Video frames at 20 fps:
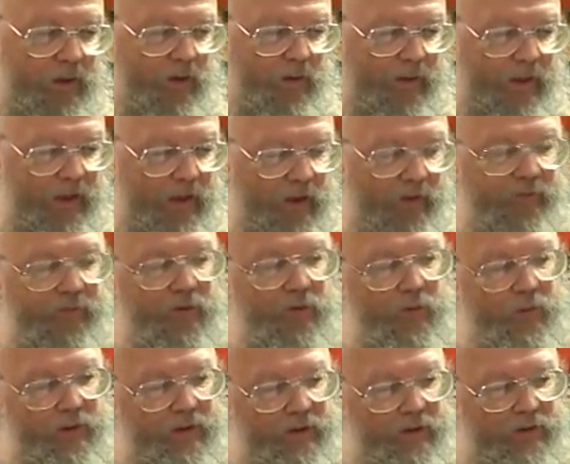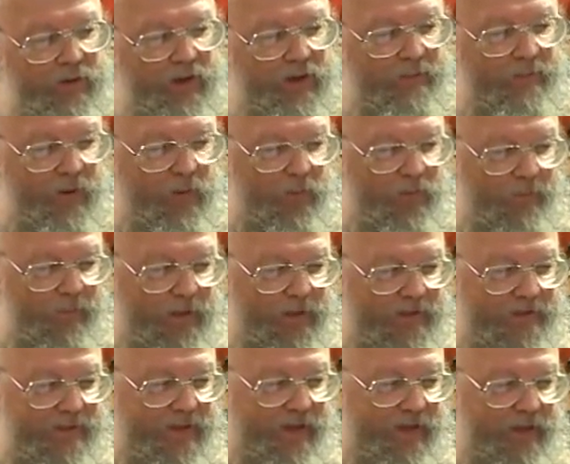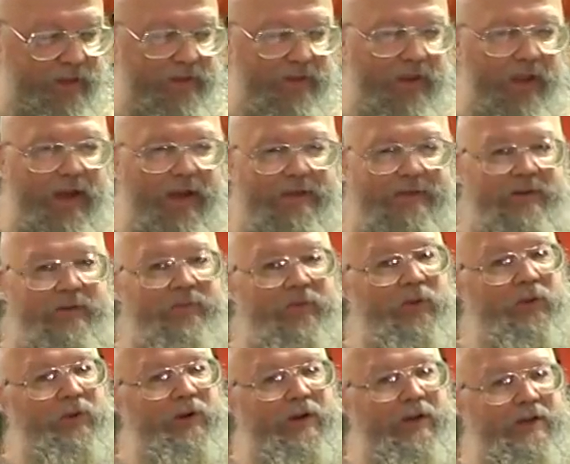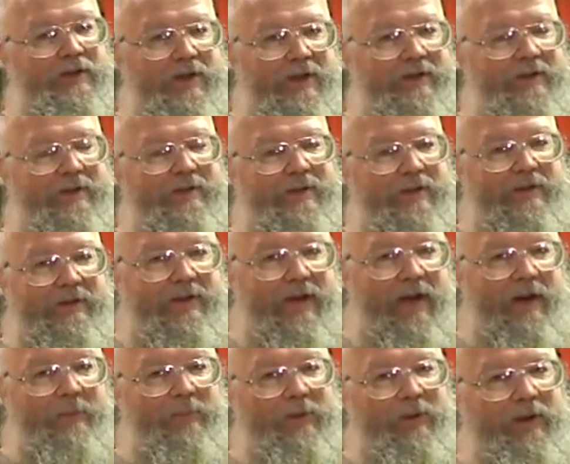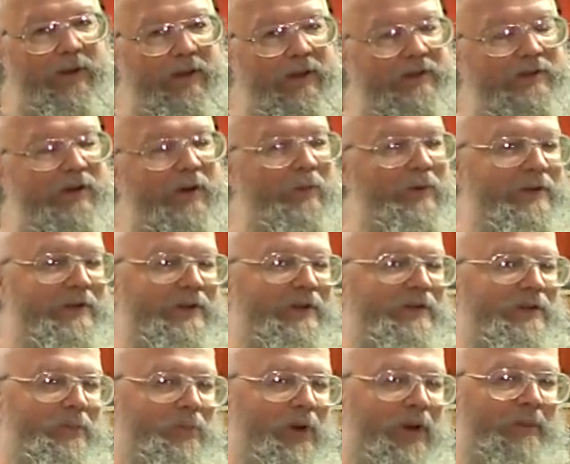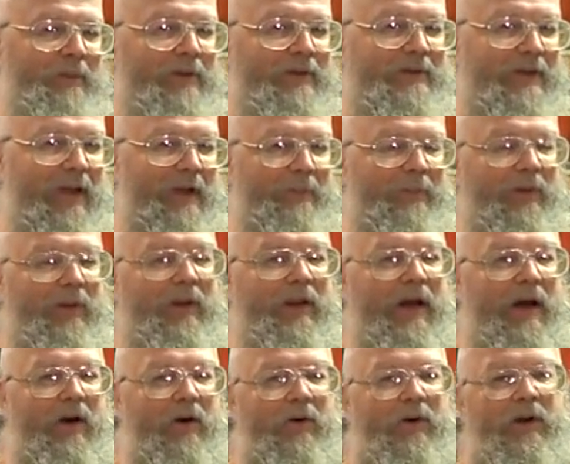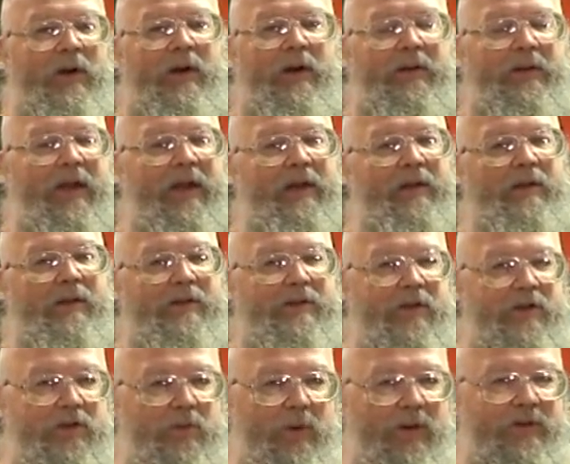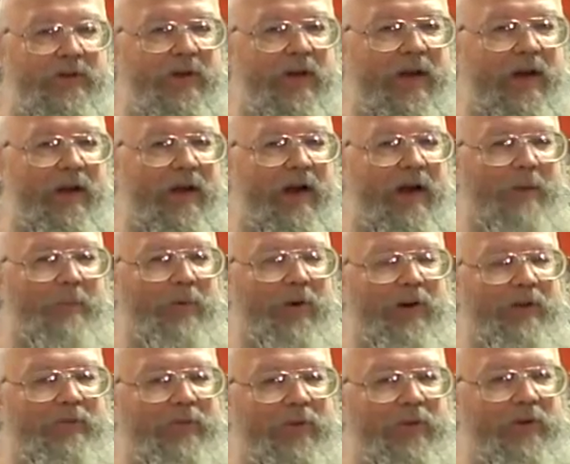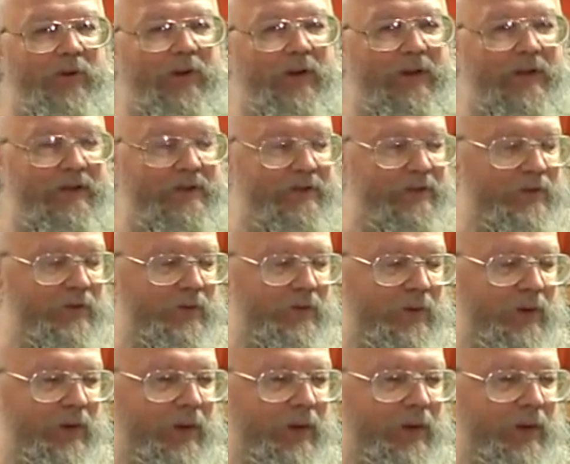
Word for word: Okay, also, you talk about women as second class. If you look at Jesus' example, and he is always the supreme example on how to handle the situation, how to operate, if you look at his two